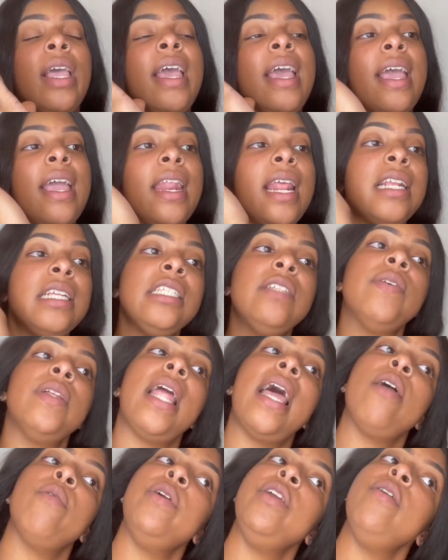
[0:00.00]
And I just feel
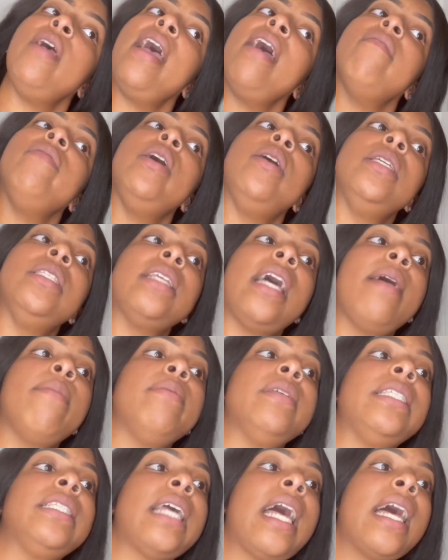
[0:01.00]
like when you have those type
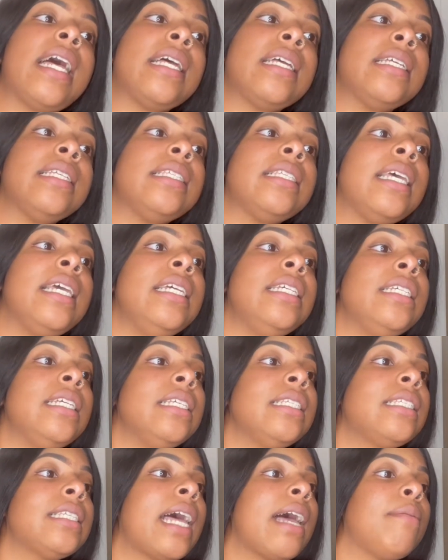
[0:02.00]
of signs, it's
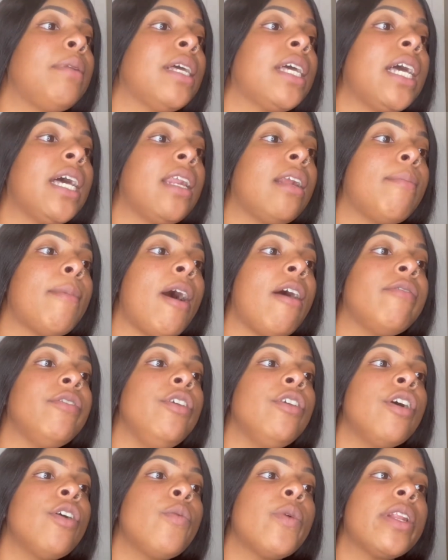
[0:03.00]
just time to cut them off.
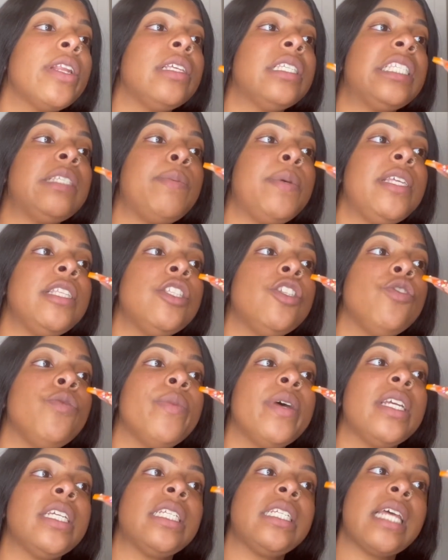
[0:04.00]
You don't want to spend too
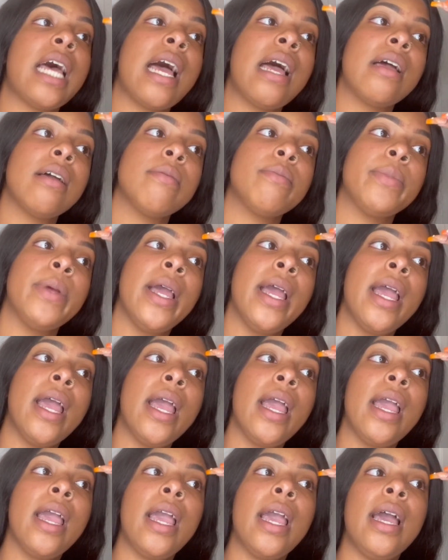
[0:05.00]
much time
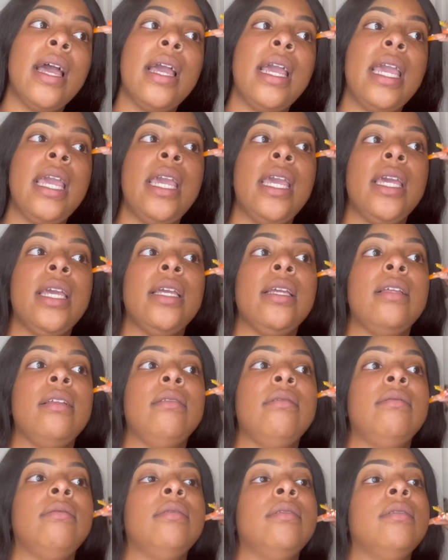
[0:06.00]

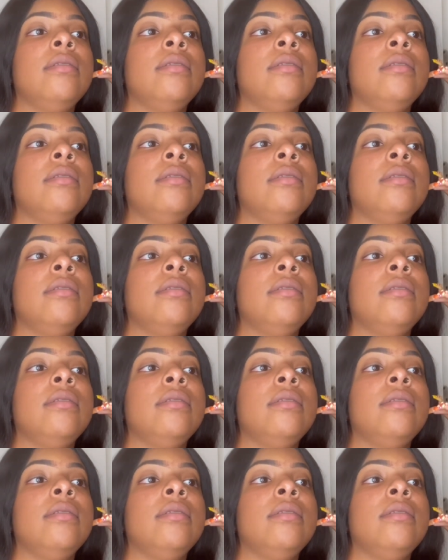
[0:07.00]
and,